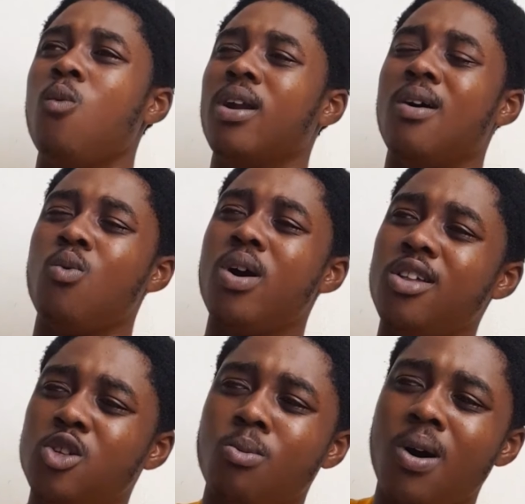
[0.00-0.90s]
When I went
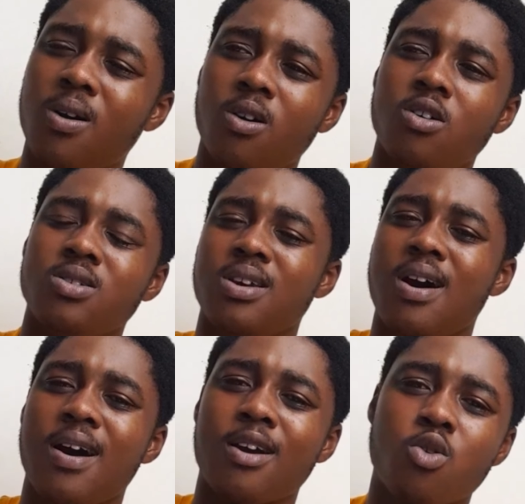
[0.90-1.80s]
into my closet,
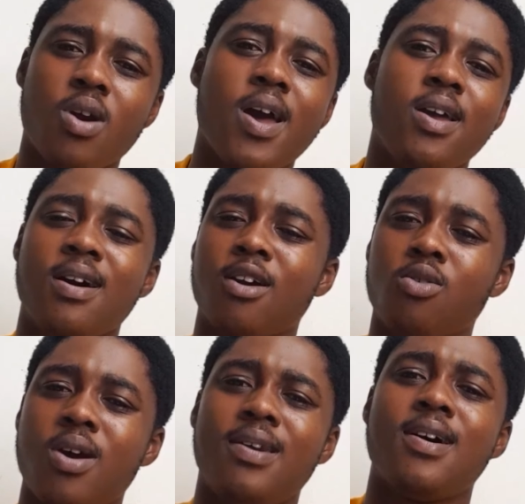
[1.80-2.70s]
I cried.
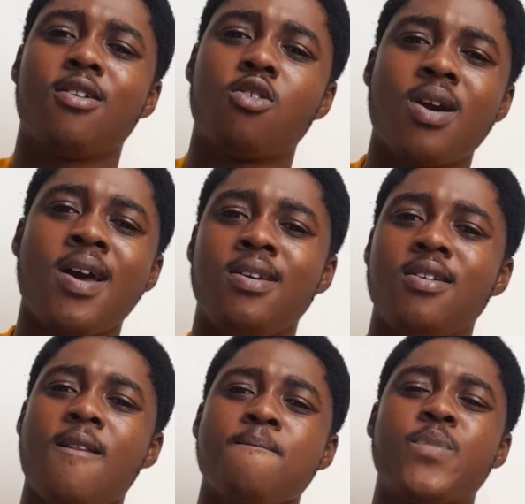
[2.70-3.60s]

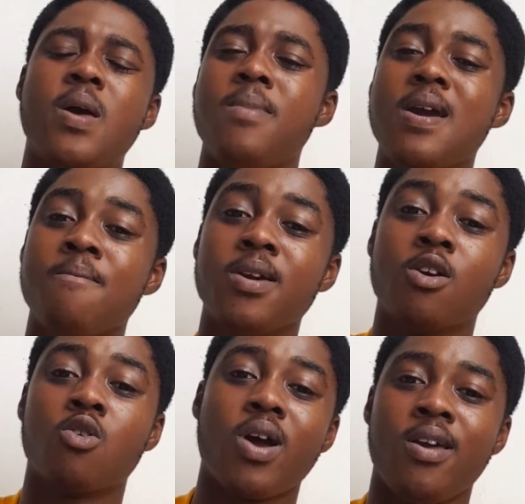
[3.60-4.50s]
They made me
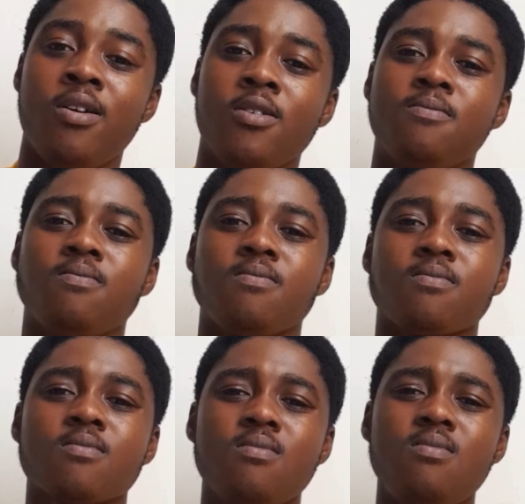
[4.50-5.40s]
cry.
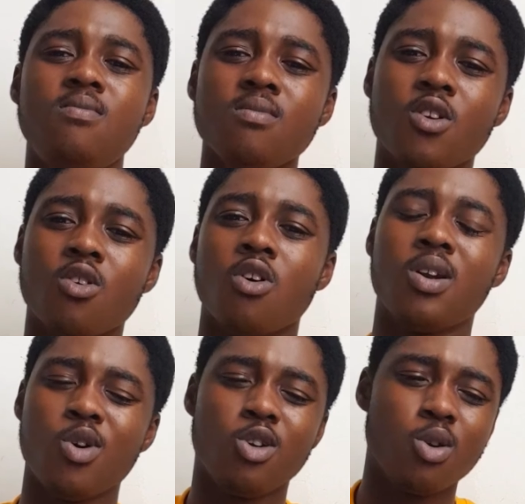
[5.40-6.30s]
You know,
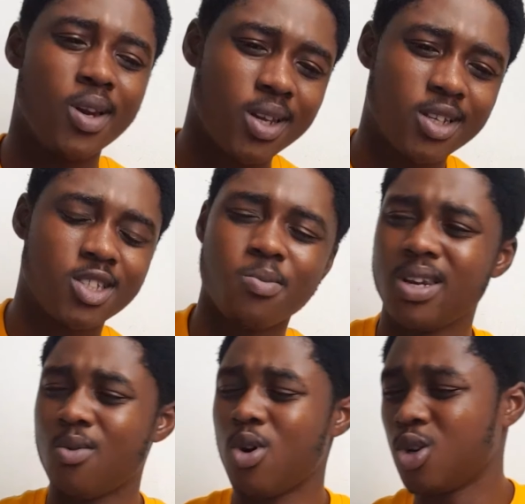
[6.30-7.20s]
they were doing this to me.
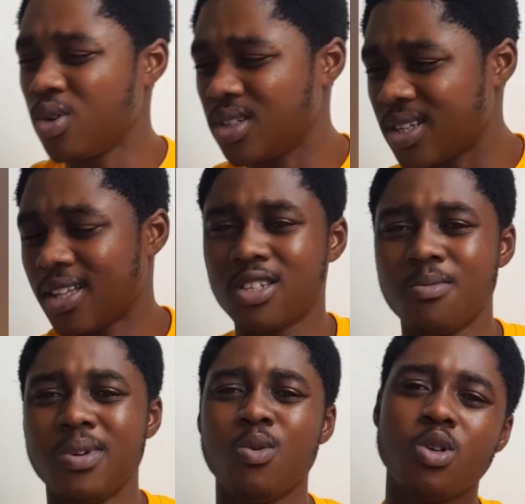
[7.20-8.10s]
They were doing that to
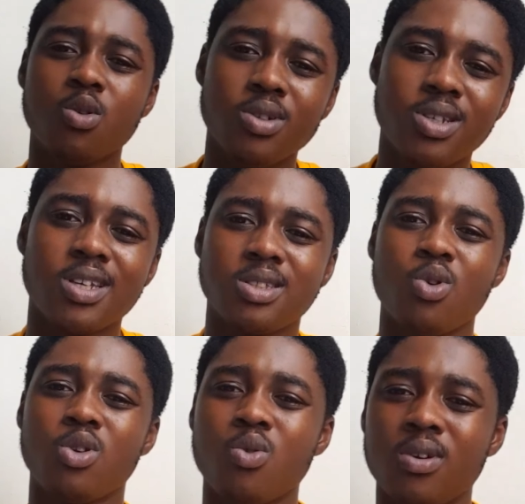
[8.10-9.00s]
me. They were doing this. They
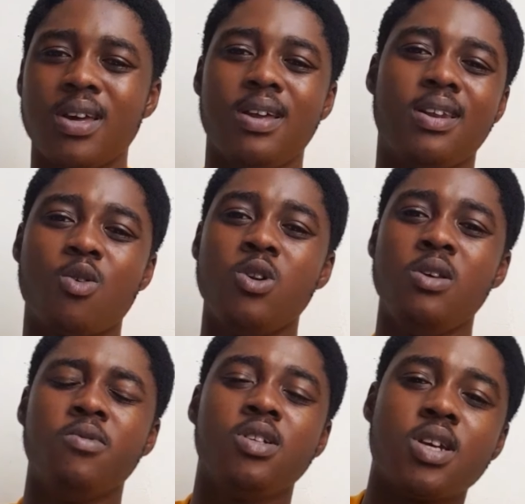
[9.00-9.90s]
were doing that. They couldn't
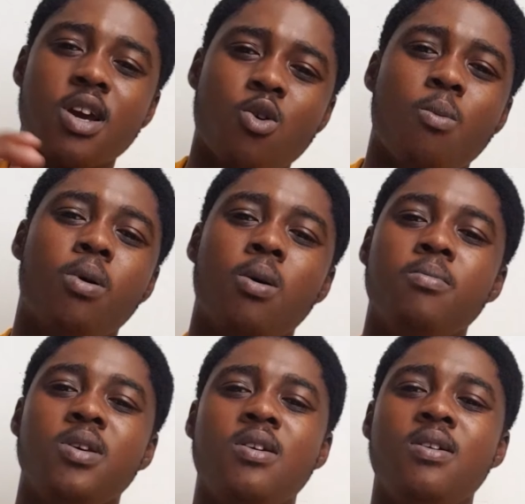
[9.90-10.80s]
even check up on
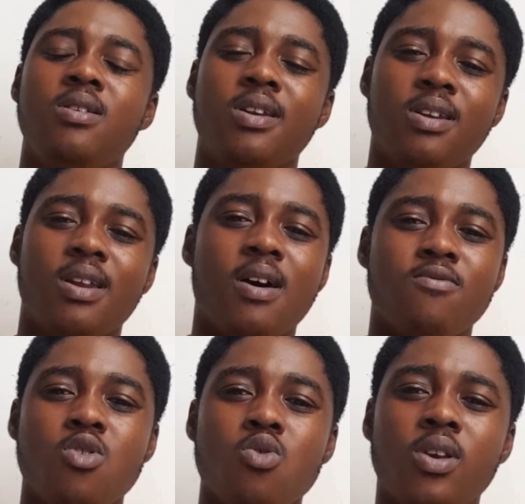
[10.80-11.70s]
me. They didn't
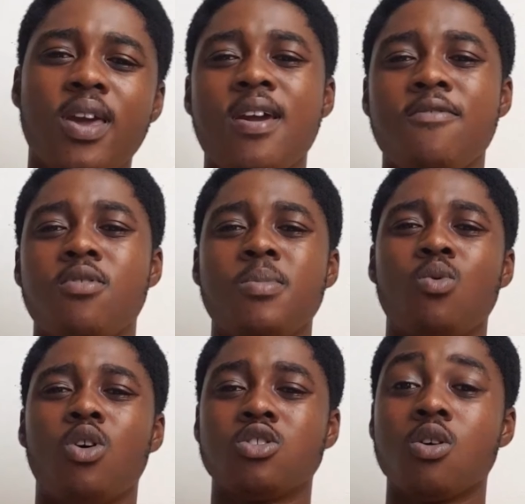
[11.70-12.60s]
have no care for me
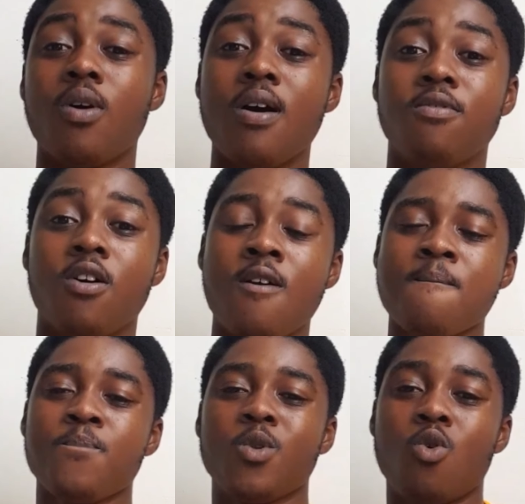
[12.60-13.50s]
whatsoever.
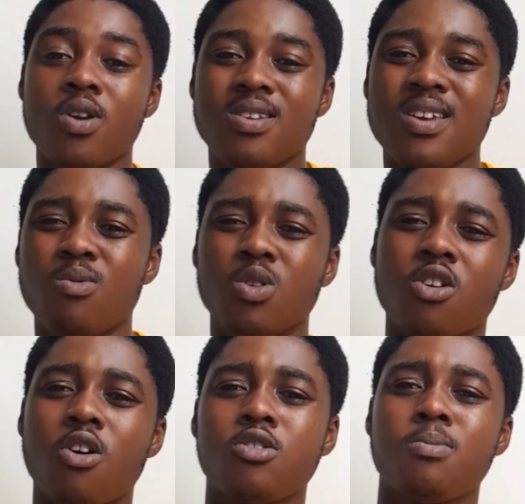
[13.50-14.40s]
All they did was
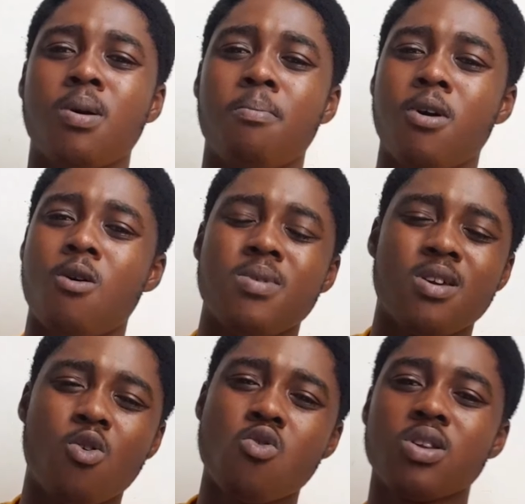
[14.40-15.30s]
gossip about
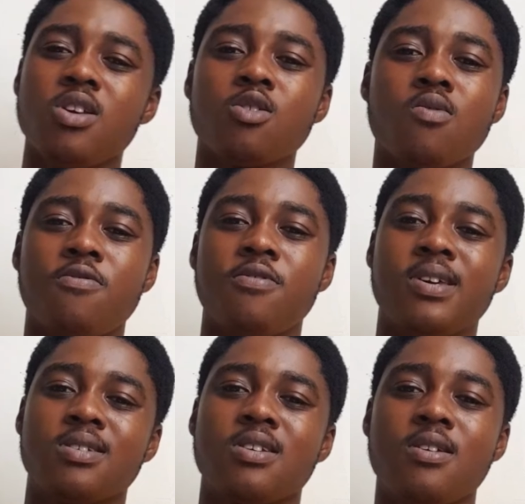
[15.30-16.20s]
me. All these other
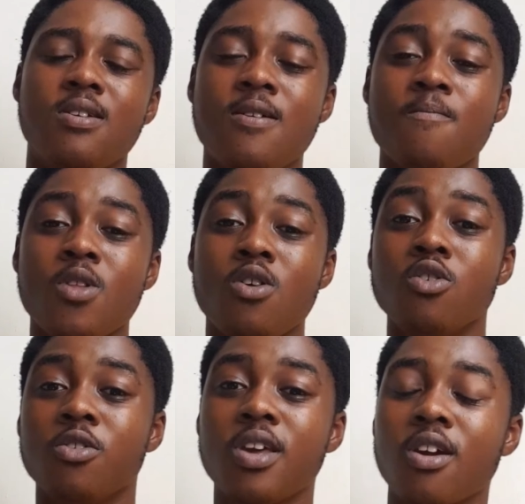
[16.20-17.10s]
things.
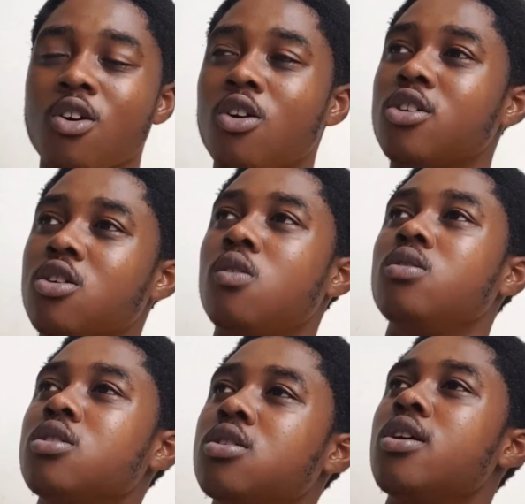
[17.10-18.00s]
You think God is
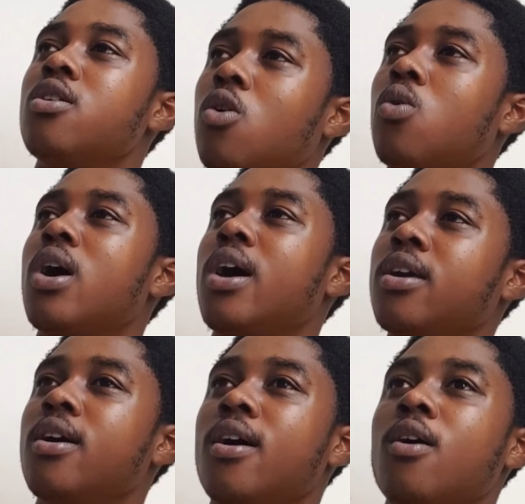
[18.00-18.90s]
going to say, all right,
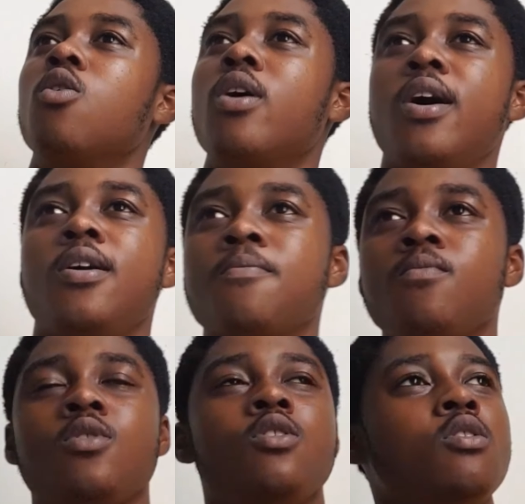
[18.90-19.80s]
yeah, all right.
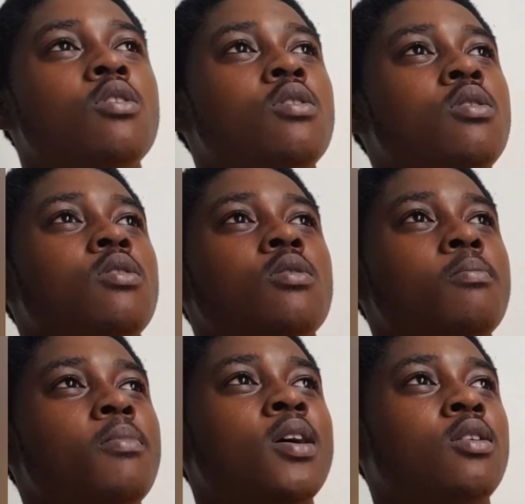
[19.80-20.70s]

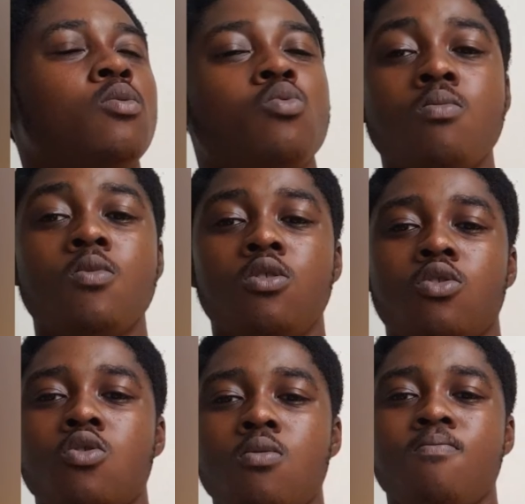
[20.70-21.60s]
Man, woman,
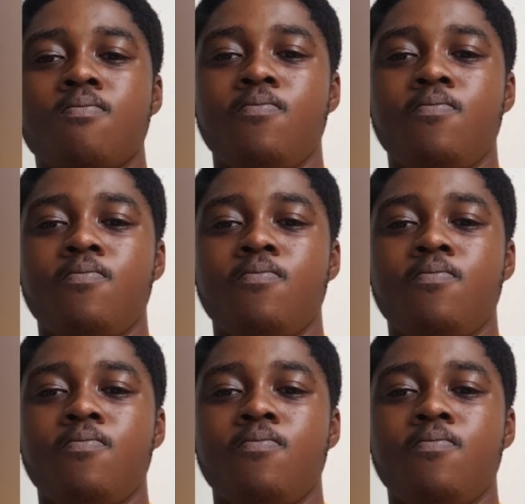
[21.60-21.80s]
come.